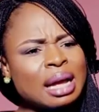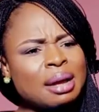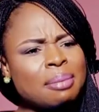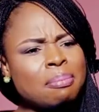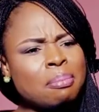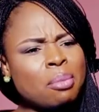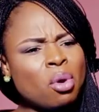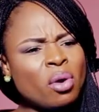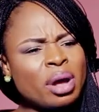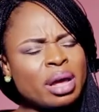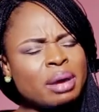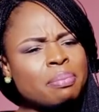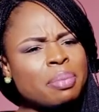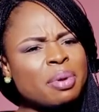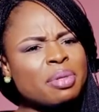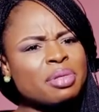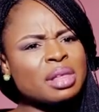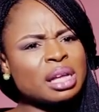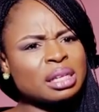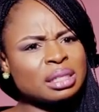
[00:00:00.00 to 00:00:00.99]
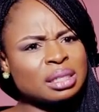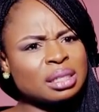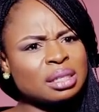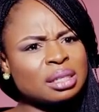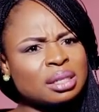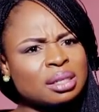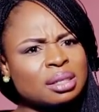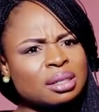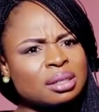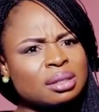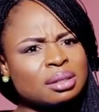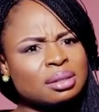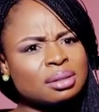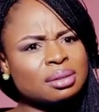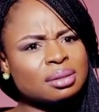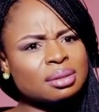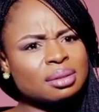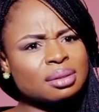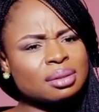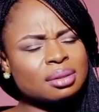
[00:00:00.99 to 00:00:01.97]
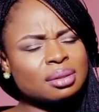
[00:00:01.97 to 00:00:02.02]
more empathetic
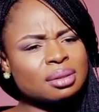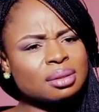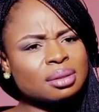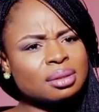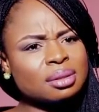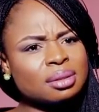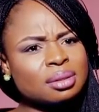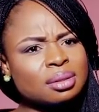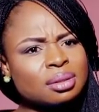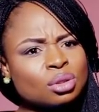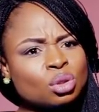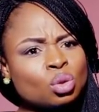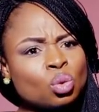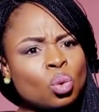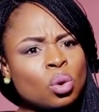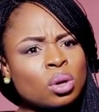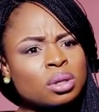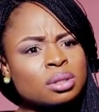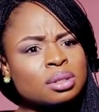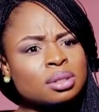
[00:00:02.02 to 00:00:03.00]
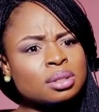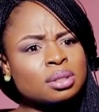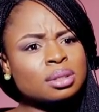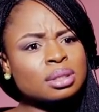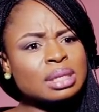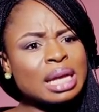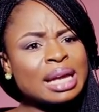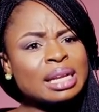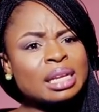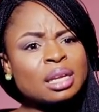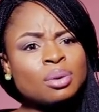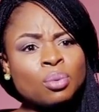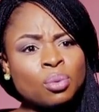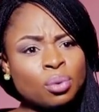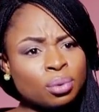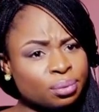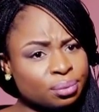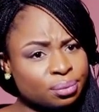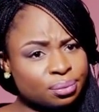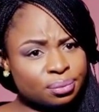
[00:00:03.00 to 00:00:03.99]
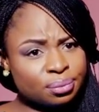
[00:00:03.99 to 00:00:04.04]
towards
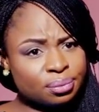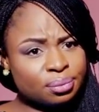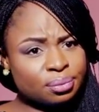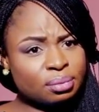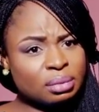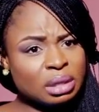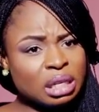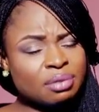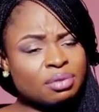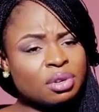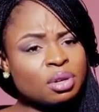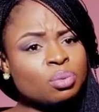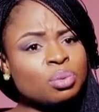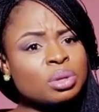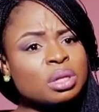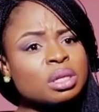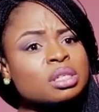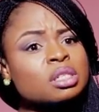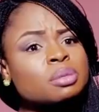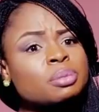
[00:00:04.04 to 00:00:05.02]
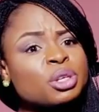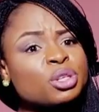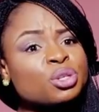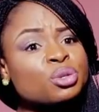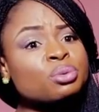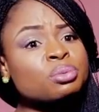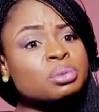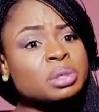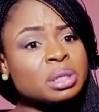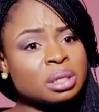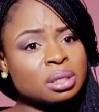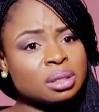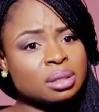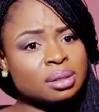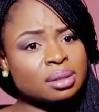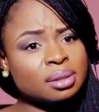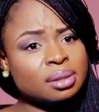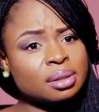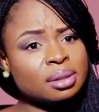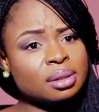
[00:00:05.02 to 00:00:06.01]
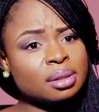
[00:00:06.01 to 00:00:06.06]
anyone living with a special need.
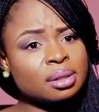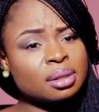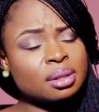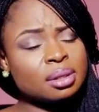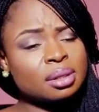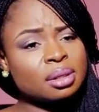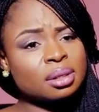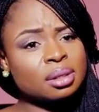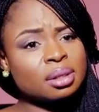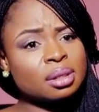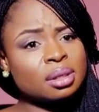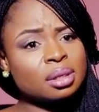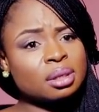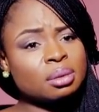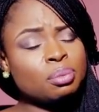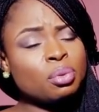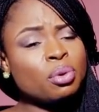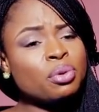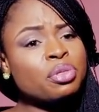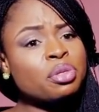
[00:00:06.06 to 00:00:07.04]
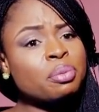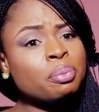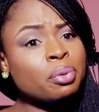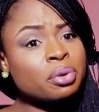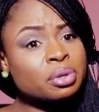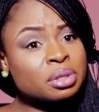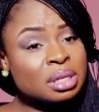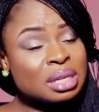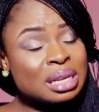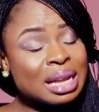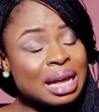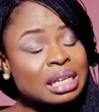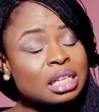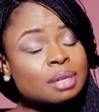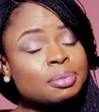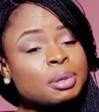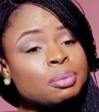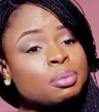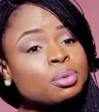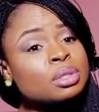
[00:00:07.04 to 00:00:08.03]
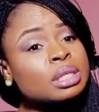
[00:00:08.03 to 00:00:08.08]
both the person and the
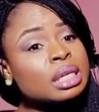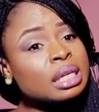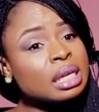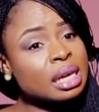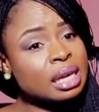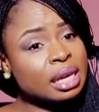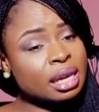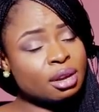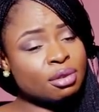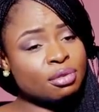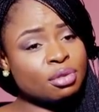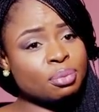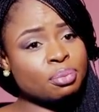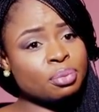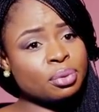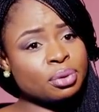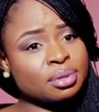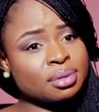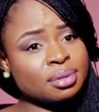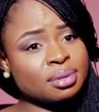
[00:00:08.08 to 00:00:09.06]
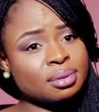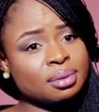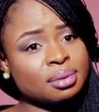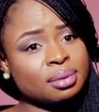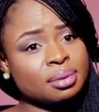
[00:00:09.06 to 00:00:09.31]
people taking care of the person.